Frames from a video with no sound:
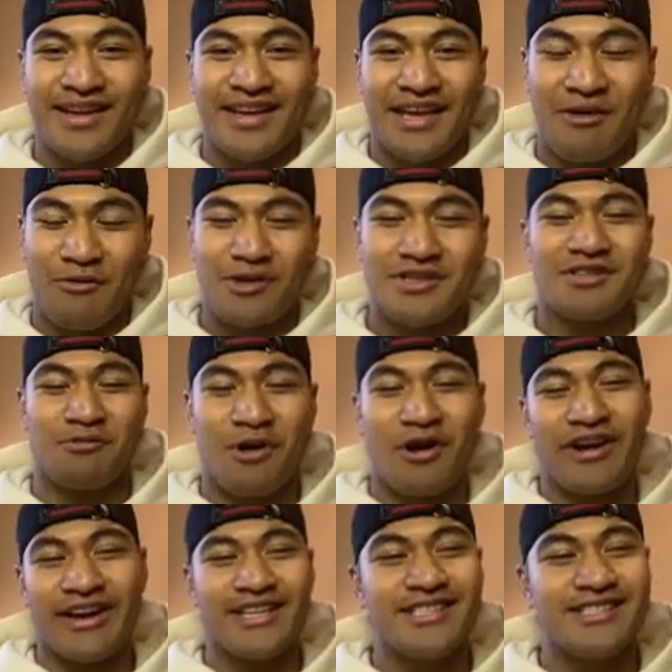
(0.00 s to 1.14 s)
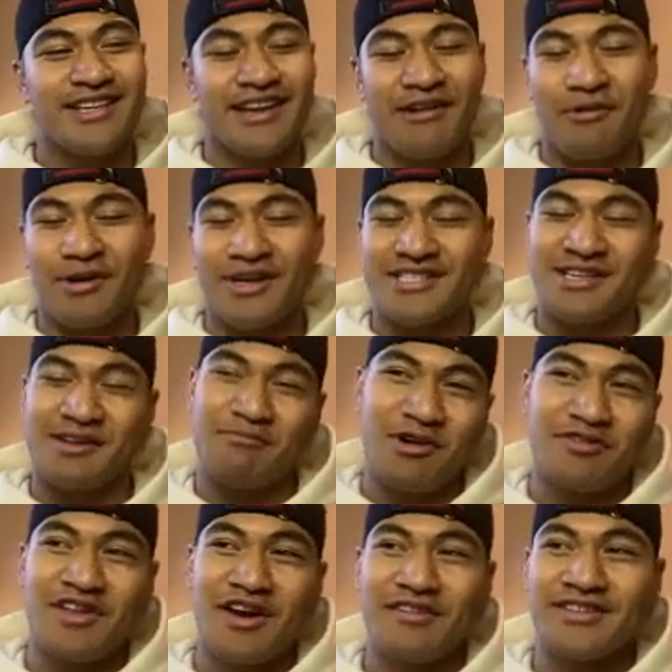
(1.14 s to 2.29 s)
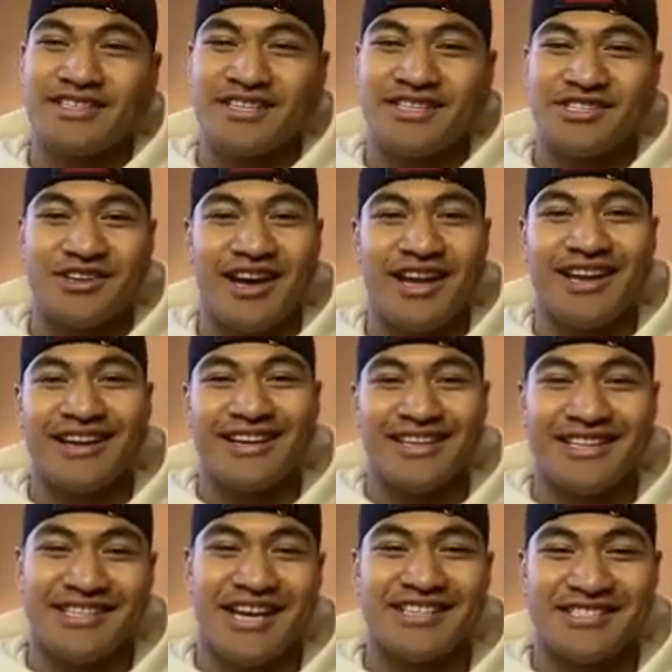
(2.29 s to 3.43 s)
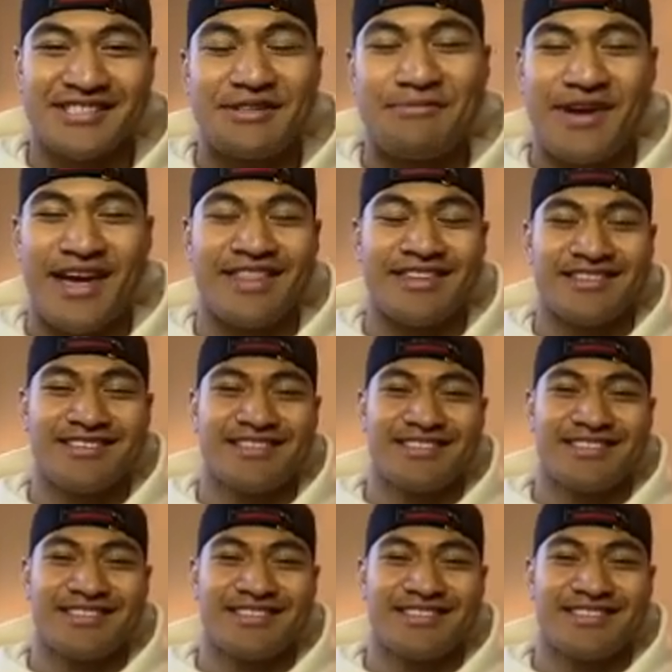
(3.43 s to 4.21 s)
It was the Warriors, and then once I moved, it changed to the Panthers.